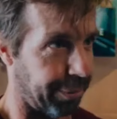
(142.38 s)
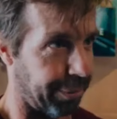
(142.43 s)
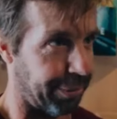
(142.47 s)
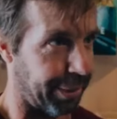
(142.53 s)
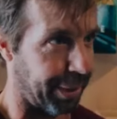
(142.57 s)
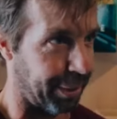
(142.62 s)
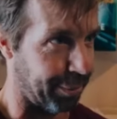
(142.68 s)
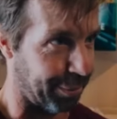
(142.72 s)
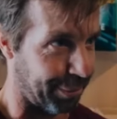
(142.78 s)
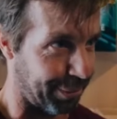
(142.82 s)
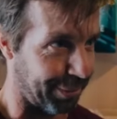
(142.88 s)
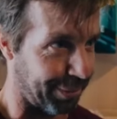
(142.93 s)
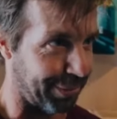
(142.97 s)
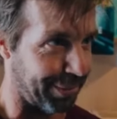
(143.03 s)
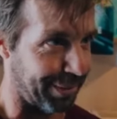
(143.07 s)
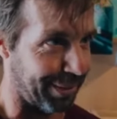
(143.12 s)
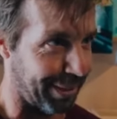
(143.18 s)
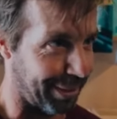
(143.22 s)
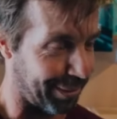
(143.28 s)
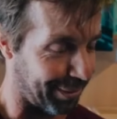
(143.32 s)
good. Yeah, I
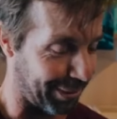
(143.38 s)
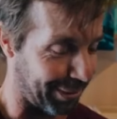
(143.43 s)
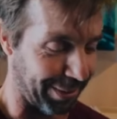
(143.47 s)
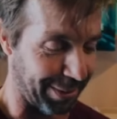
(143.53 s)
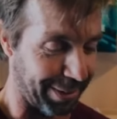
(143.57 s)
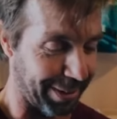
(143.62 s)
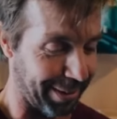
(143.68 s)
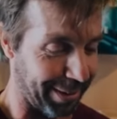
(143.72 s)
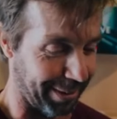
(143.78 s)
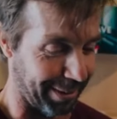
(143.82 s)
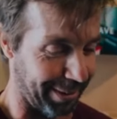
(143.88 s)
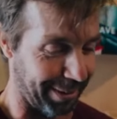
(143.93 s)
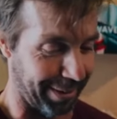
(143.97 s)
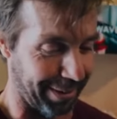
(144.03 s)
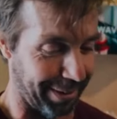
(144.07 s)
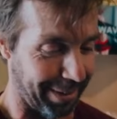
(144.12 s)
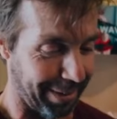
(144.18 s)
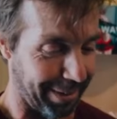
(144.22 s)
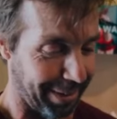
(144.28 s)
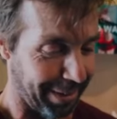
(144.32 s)
really like them. I
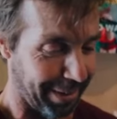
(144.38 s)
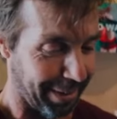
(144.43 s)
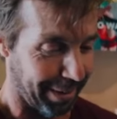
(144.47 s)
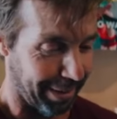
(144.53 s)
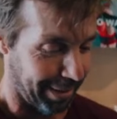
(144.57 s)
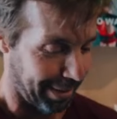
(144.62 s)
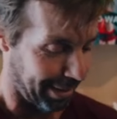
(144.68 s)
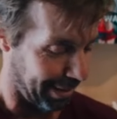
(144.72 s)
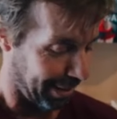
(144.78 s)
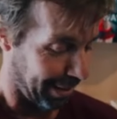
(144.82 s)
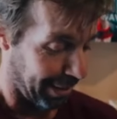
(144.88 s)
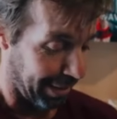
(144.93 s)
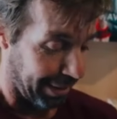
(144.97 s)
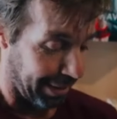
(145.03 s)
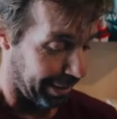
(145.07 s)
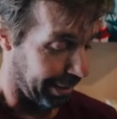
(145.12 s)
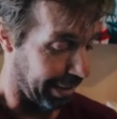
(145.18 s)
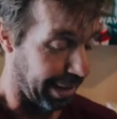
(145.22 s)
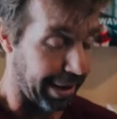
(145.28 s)
think I want to take them with me